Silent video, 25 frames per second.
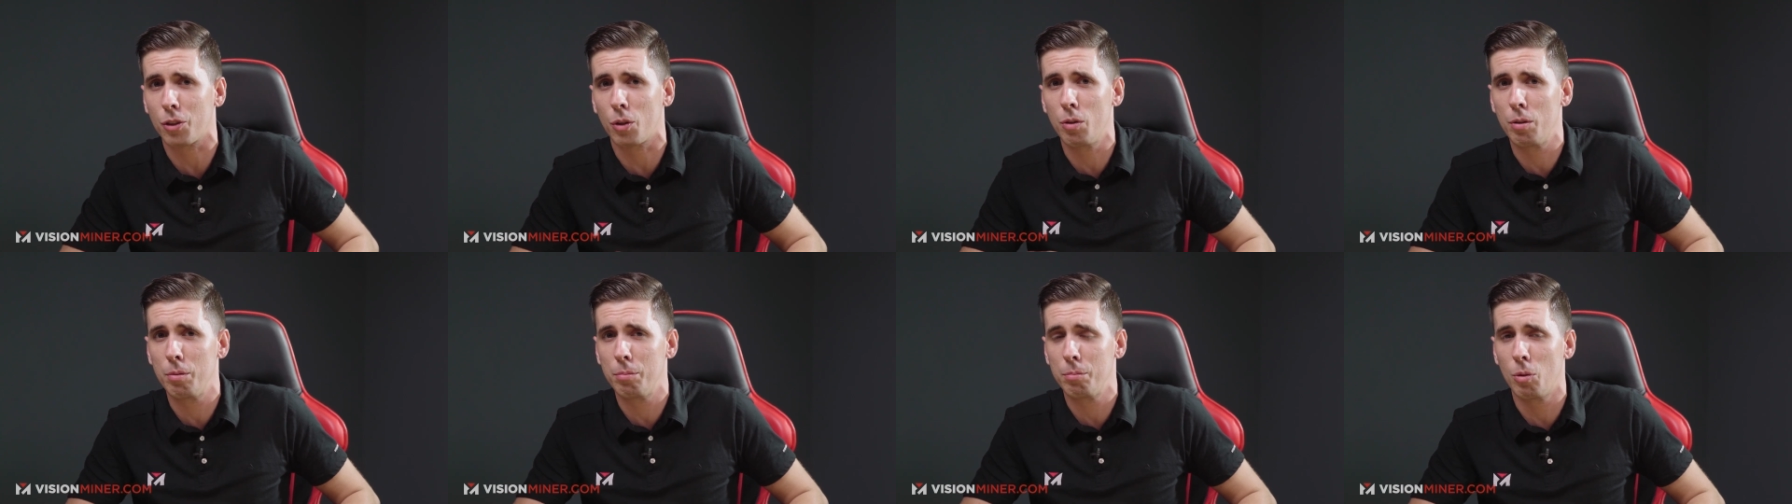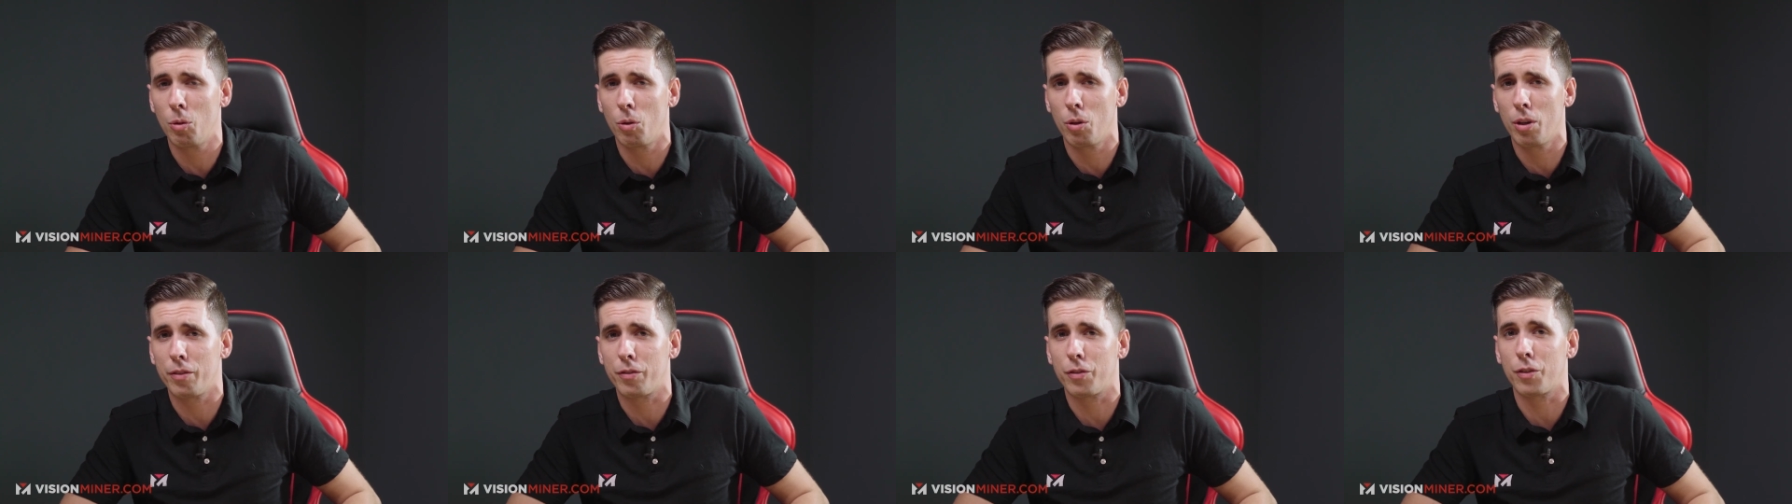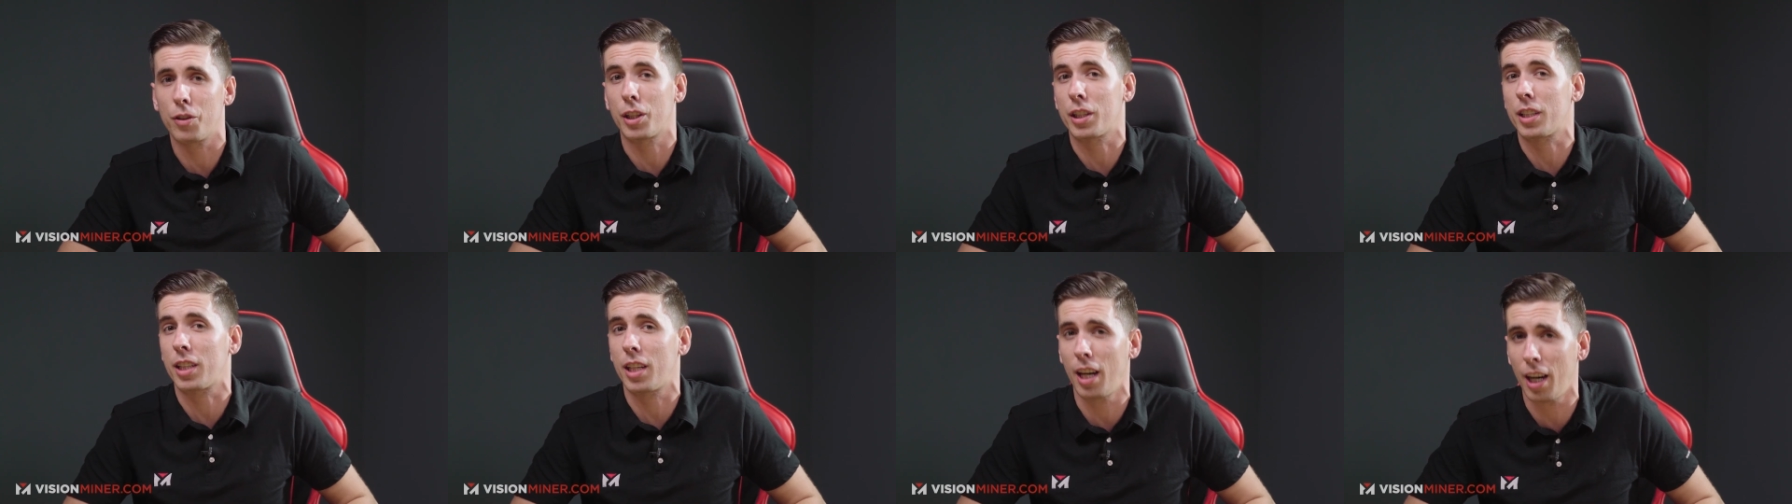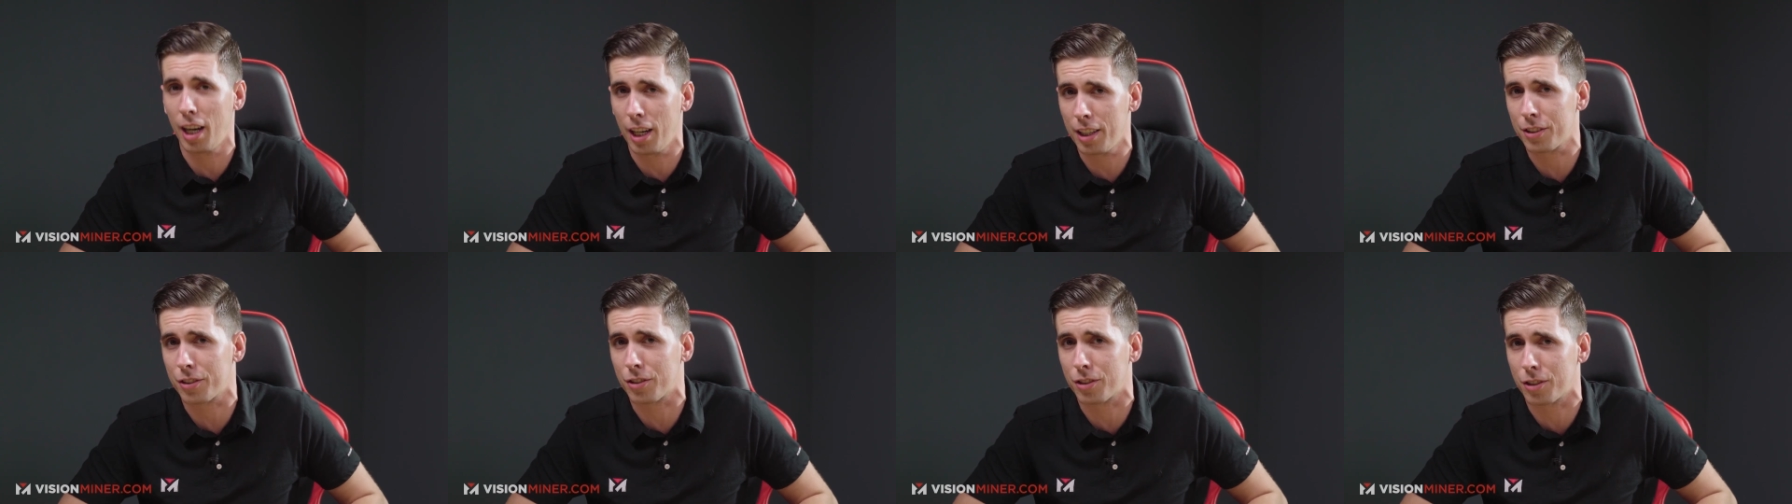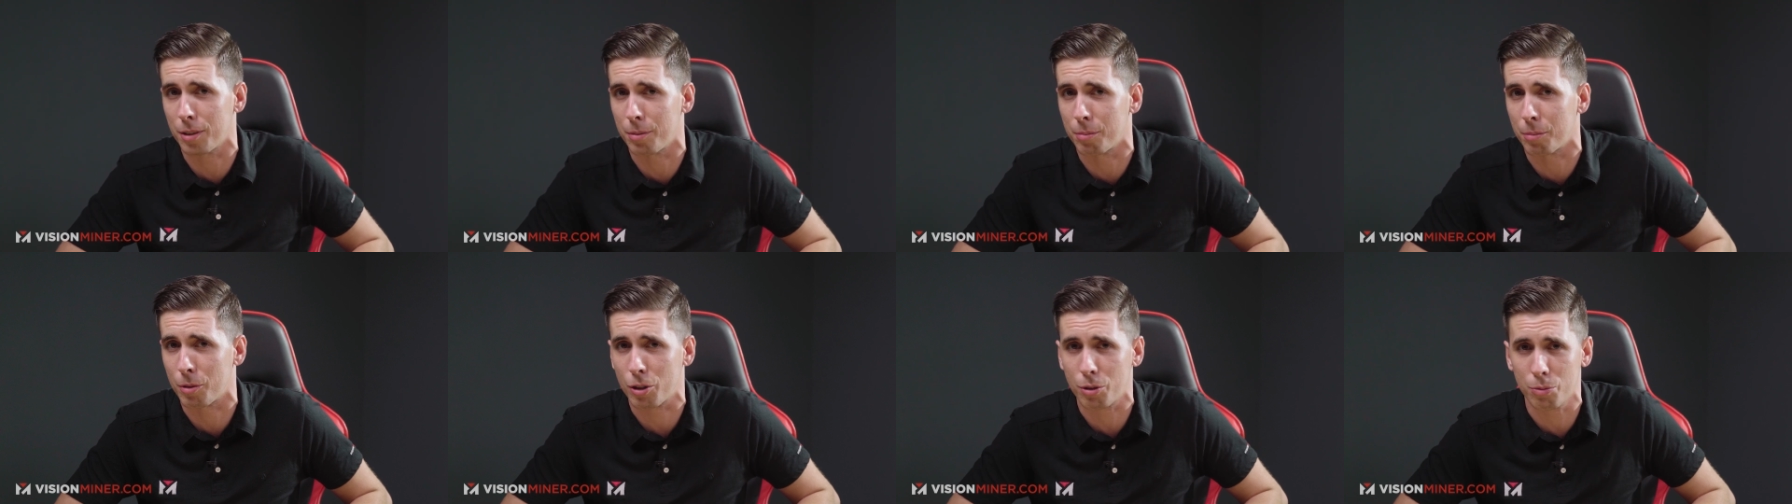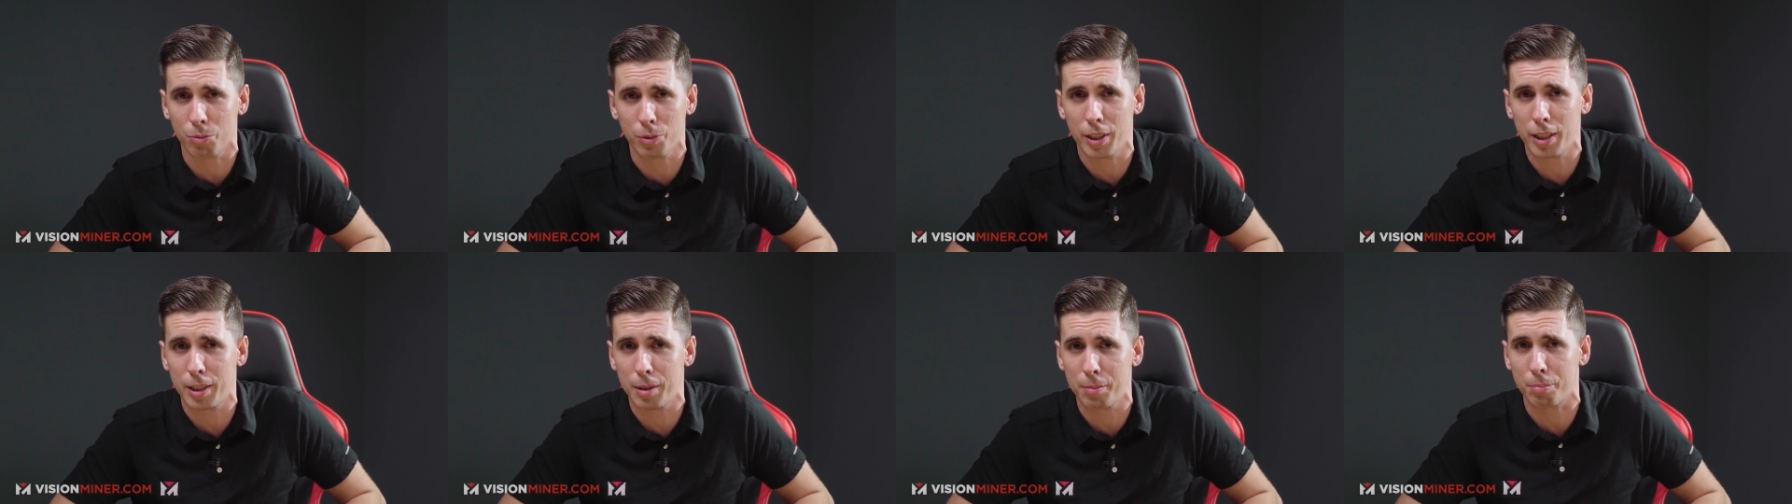or more for a custom
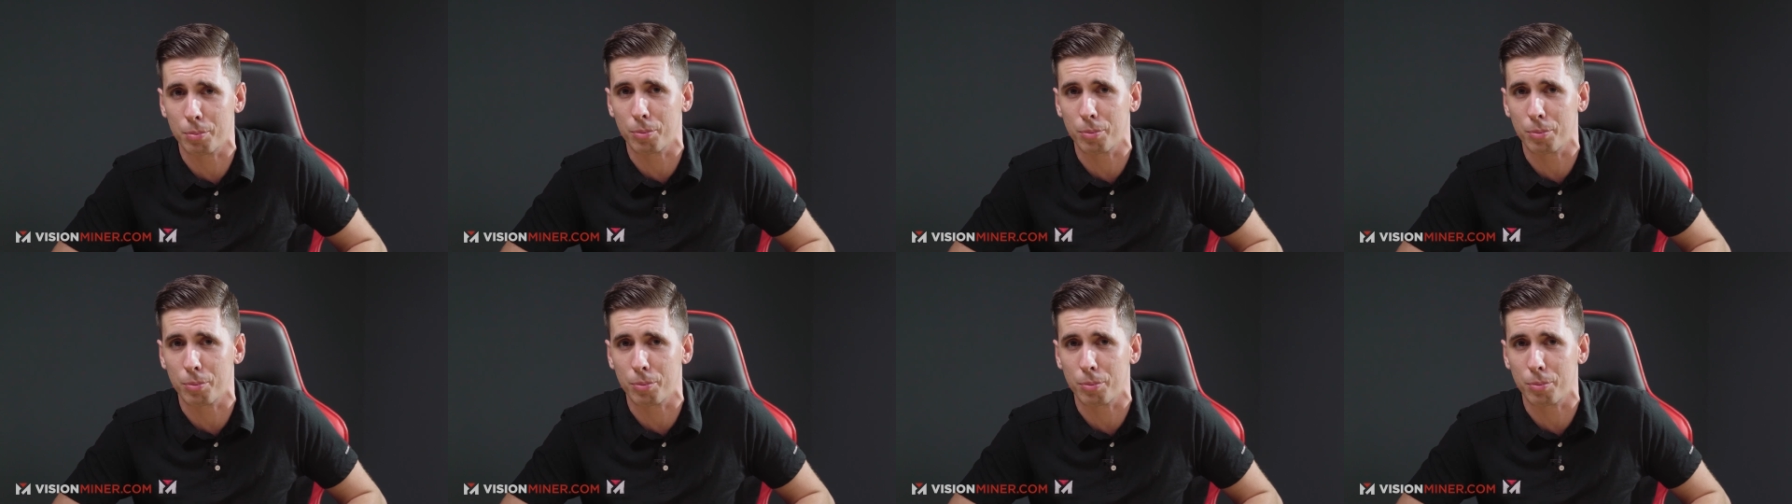three D